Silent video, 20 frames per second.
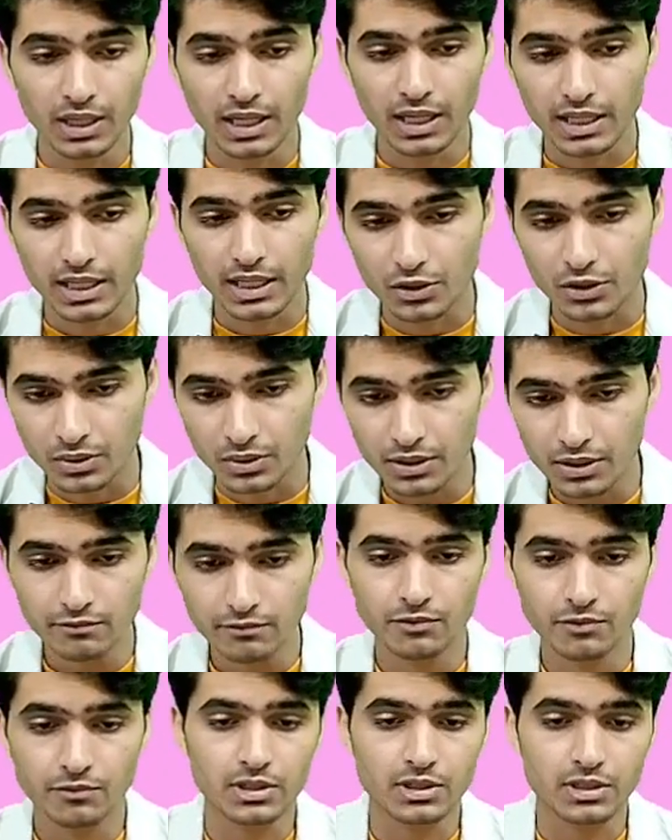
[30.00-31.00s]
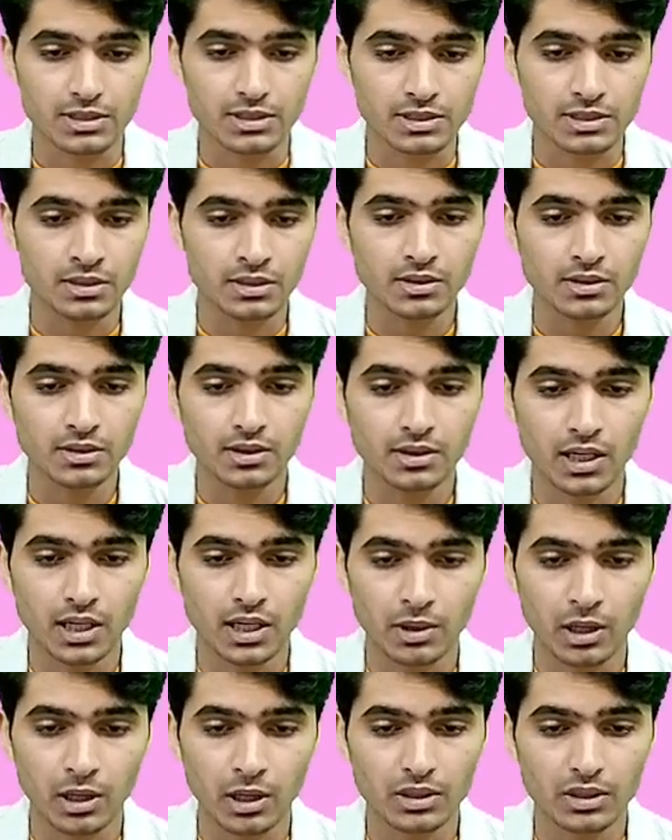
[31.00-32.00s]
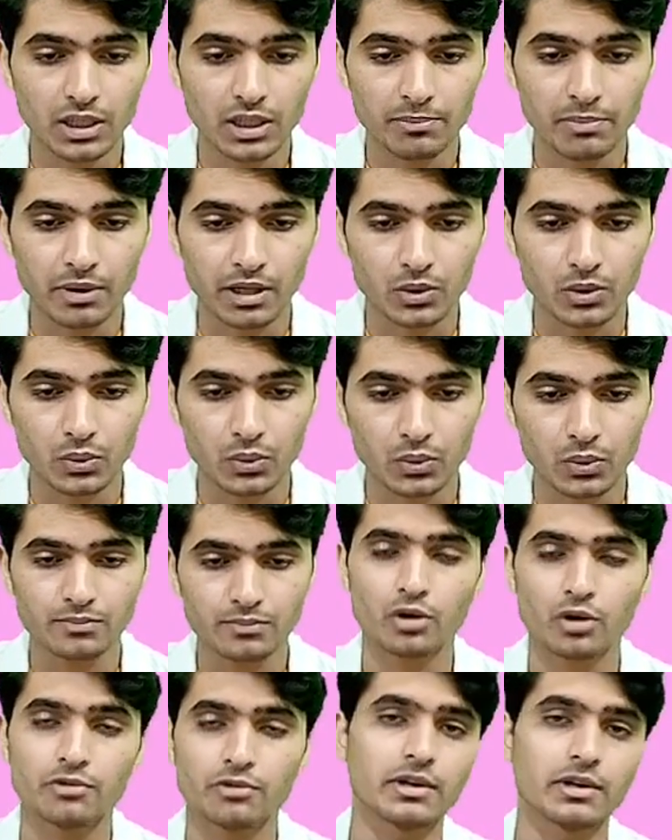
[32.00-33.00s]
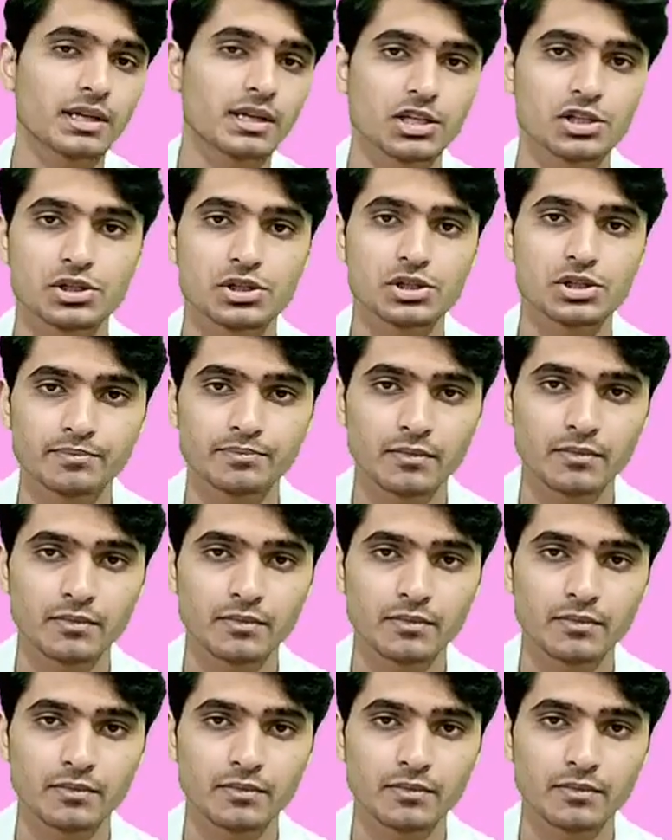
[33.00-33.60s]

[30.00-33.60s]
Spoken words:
and today we will concern about the part 2 of Achalasia.